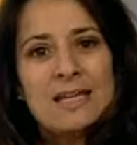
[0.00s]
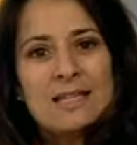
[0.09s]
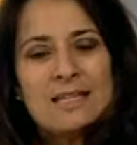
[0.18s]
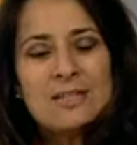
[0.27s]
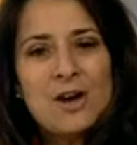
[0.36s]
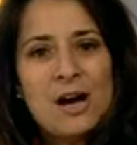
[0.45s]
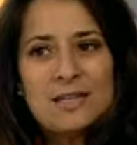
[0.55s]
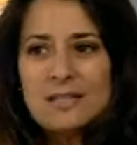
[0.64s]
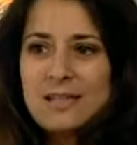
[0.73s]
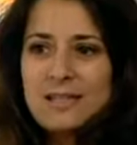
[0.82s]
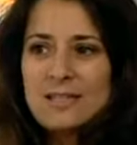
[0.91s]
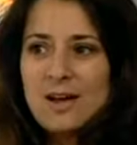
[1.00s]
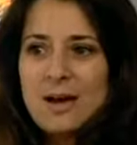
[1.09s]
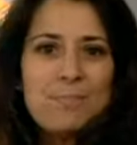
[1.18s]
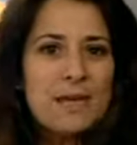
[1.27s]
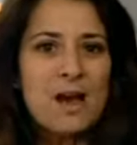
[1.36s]
It's not, it's
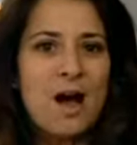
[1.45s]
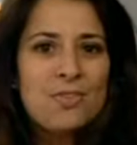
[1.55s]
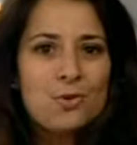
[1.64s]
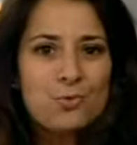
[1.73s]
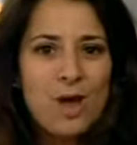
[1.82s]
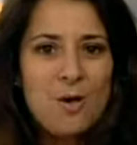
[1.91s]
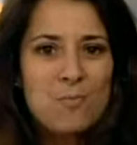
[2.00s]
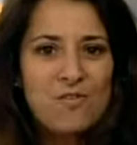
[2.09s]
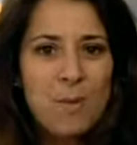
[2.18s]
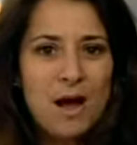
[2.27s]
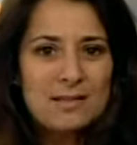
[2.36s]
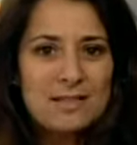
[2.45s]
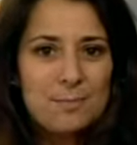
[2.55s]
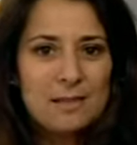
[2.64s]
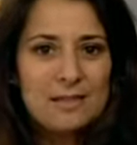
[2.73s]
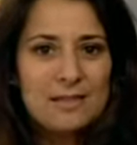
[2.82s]
not beyond the realm of
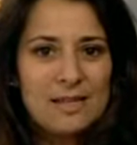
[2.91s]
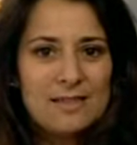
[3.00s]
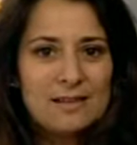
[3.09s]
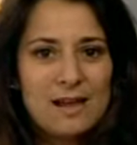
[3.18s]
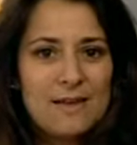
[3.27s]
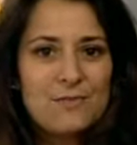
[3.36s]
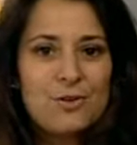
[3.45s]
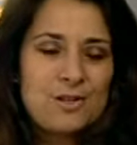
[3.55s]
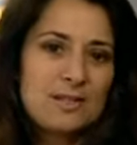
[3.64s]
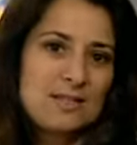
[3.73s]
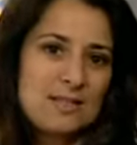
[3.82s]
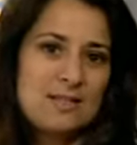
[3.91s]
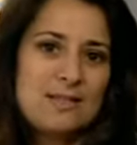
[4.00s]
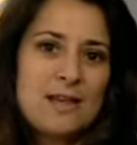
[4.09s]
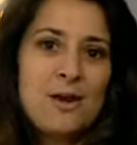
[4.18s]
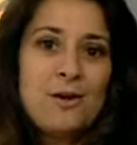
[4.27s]
possibility that life could
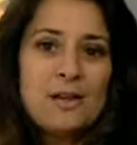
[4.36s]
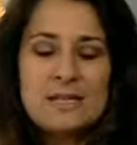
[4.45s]
exist there.